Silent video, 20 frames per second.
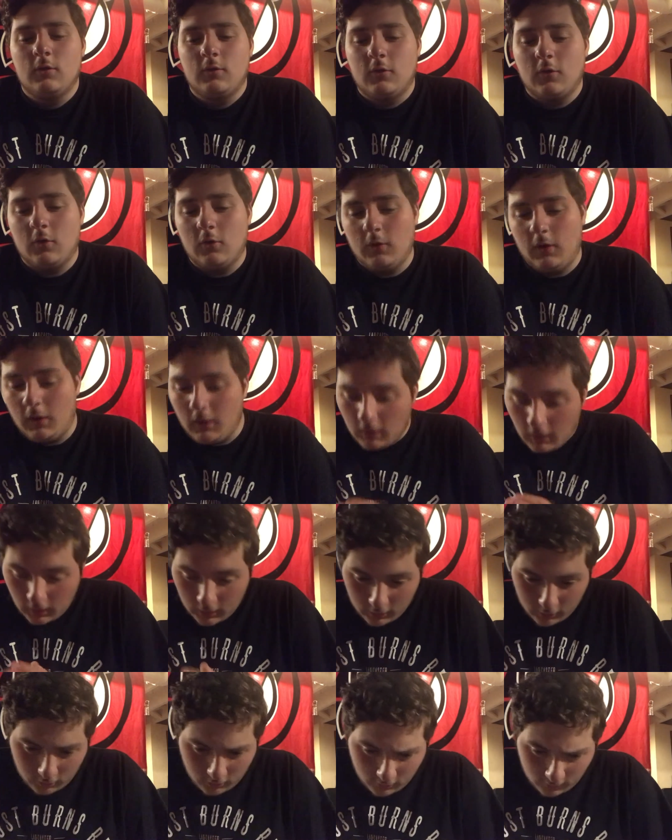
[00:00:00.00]
So, in
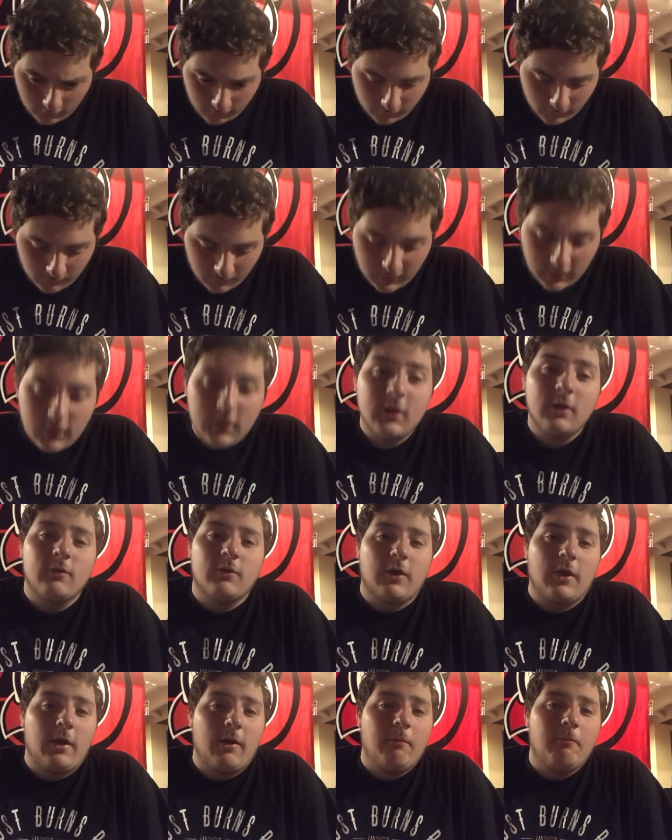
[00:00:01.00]
honor of the beginning of
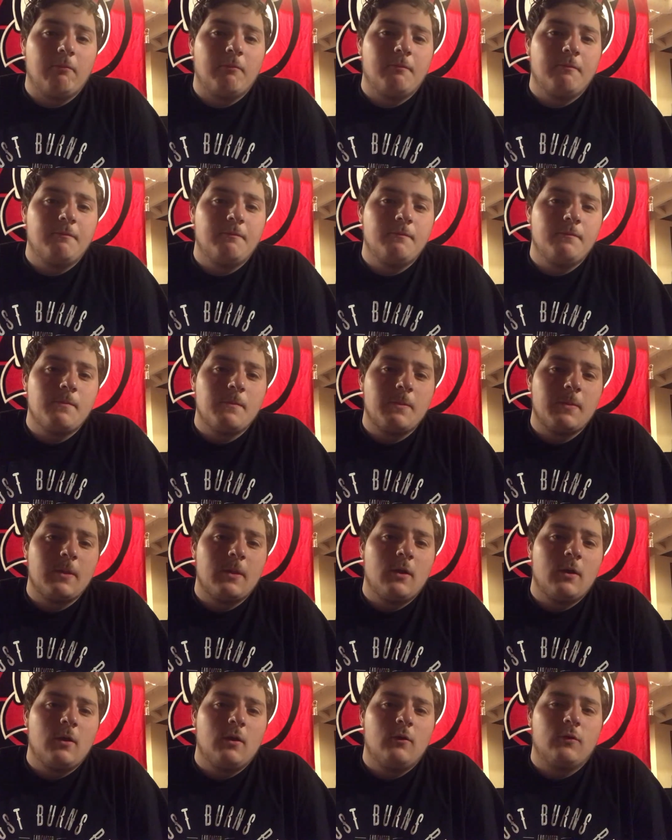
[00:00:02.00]
that,
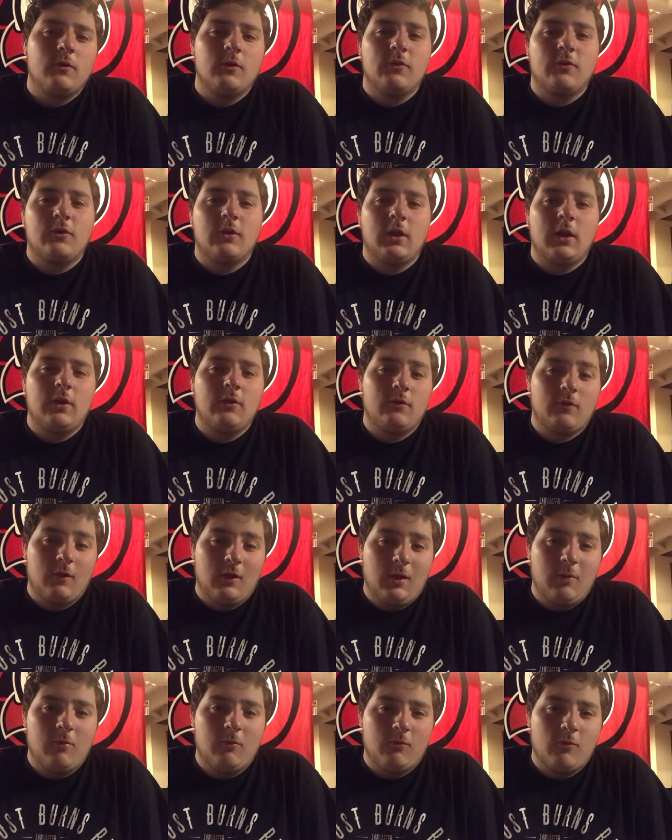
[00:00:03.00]
since today's the
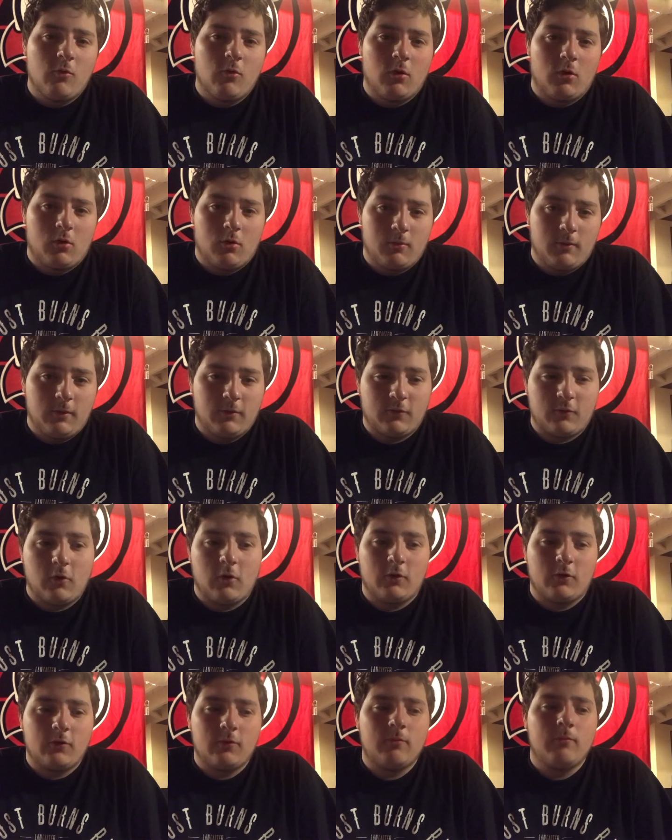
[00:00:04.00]
day before it
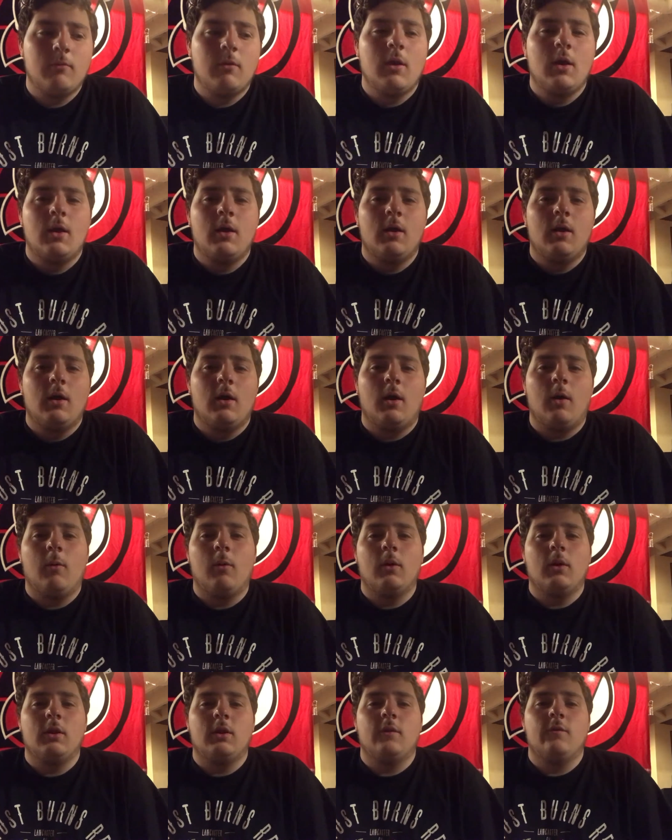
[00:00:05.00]
starts, I
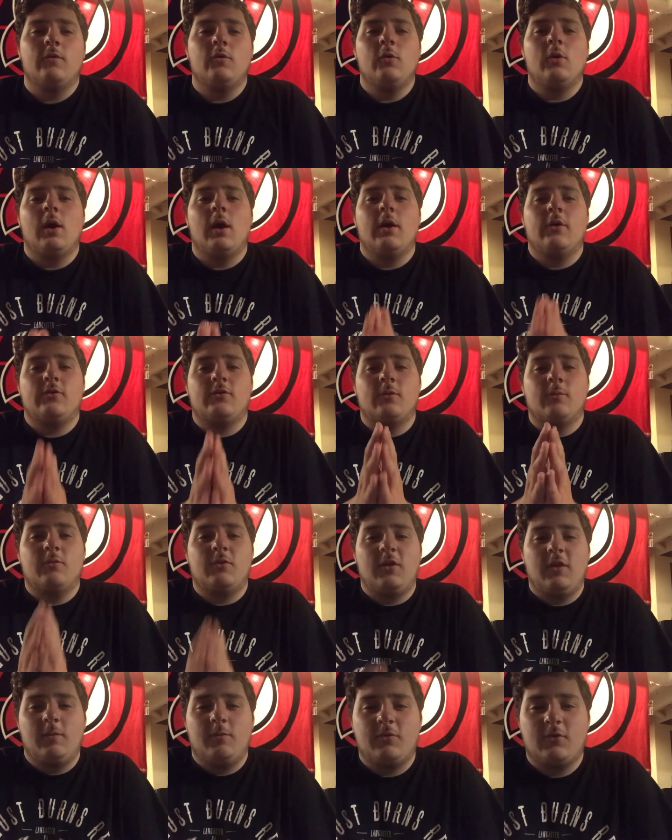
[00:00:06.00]
want to give you guys some
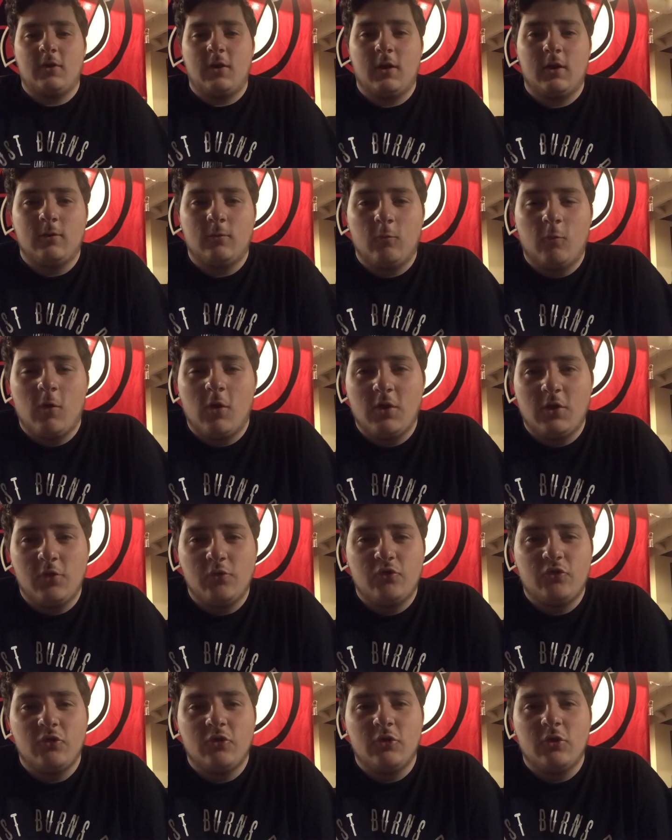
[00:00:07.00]
tips on what you
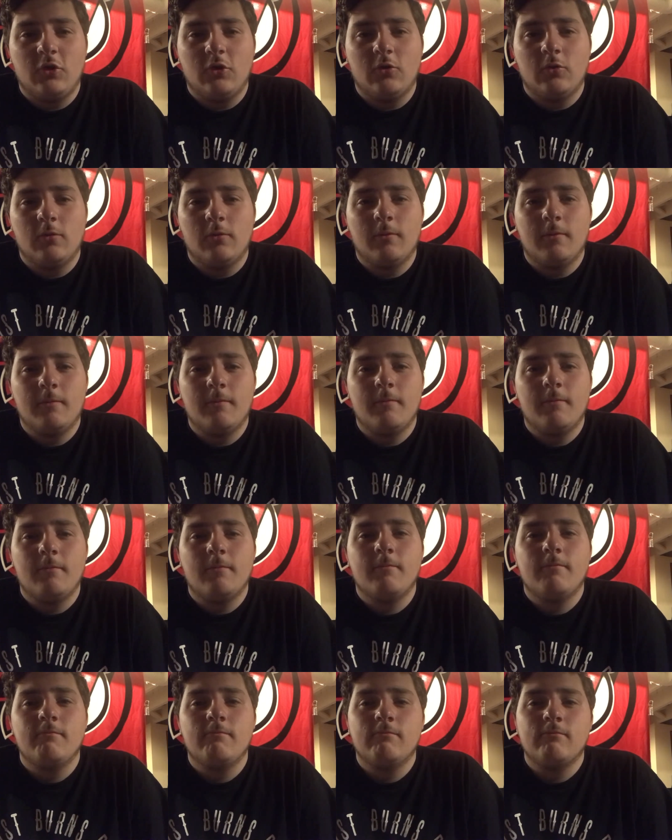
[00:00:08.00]
should do
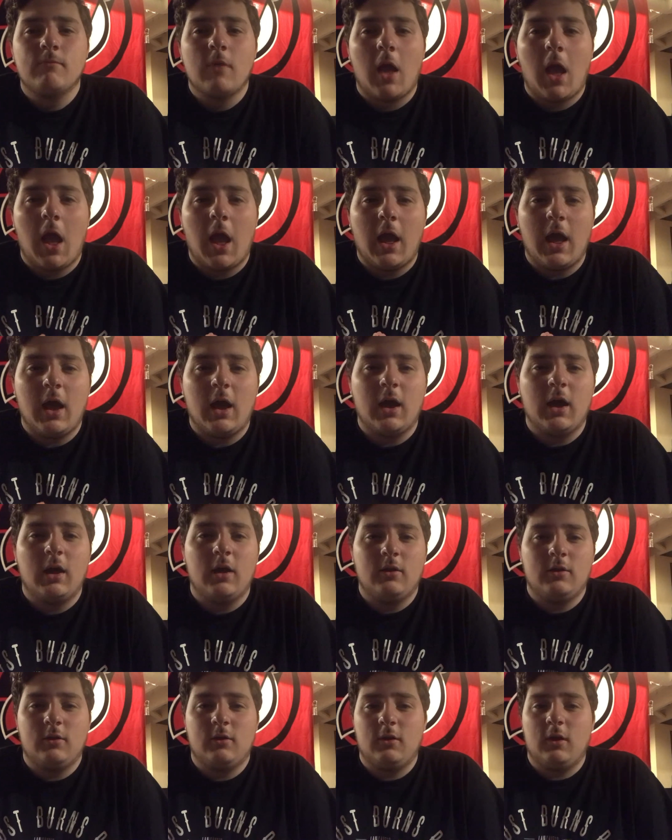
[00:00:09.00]
at
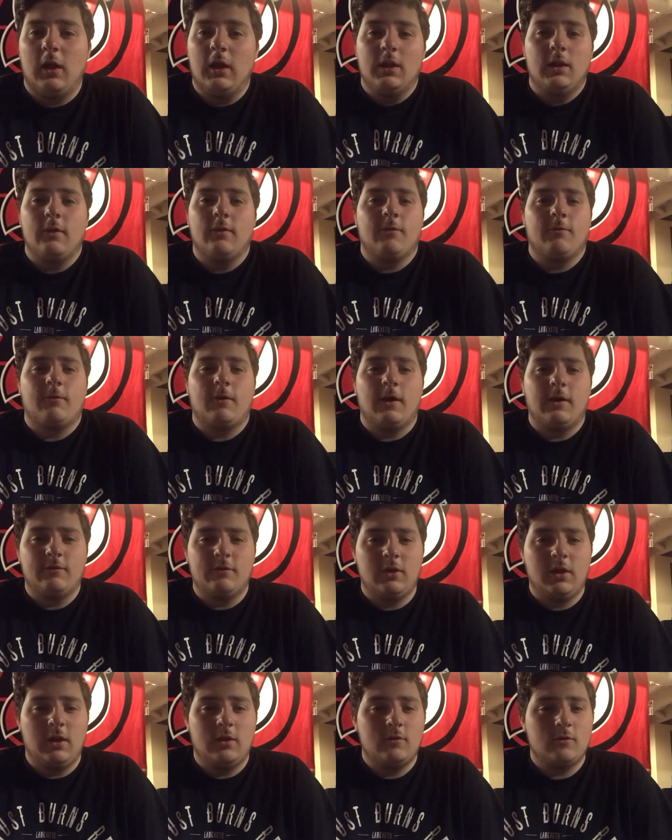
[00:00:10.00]
any of the 5
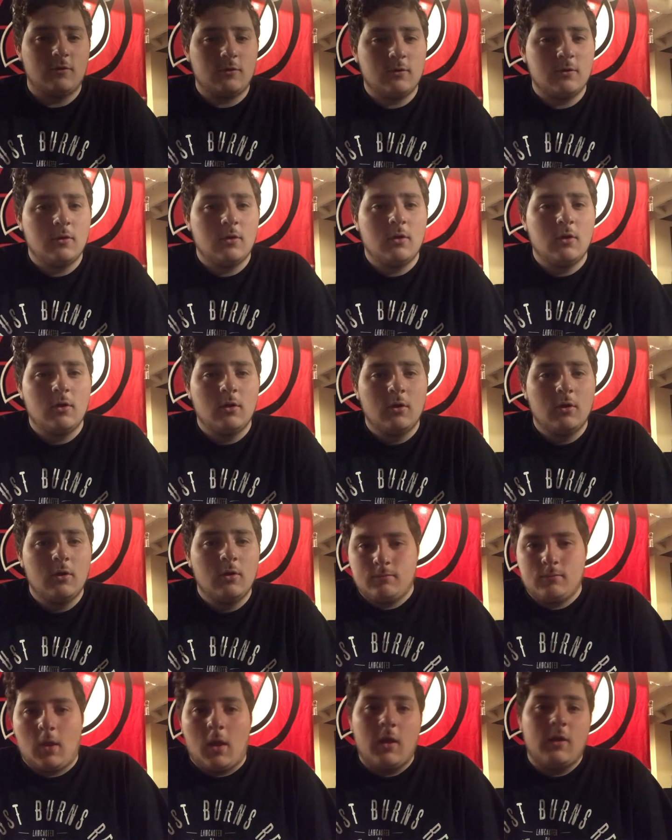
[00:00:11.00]
dates.
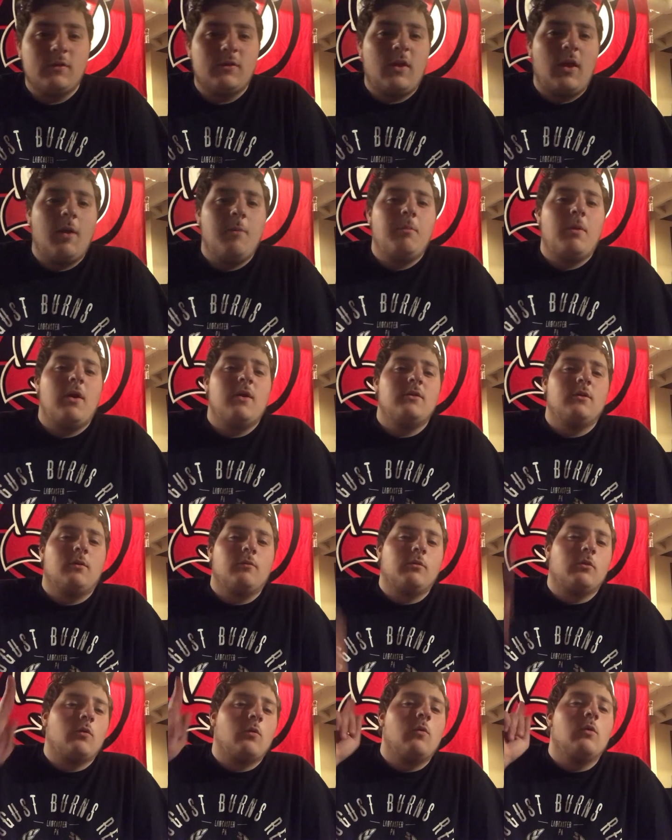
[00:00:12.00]
Tip
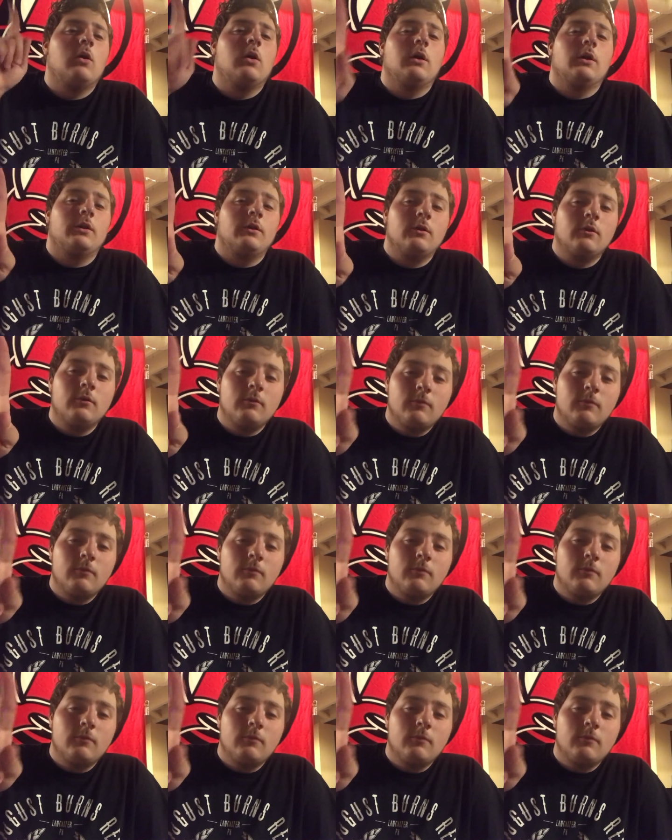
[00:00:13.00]
number 1.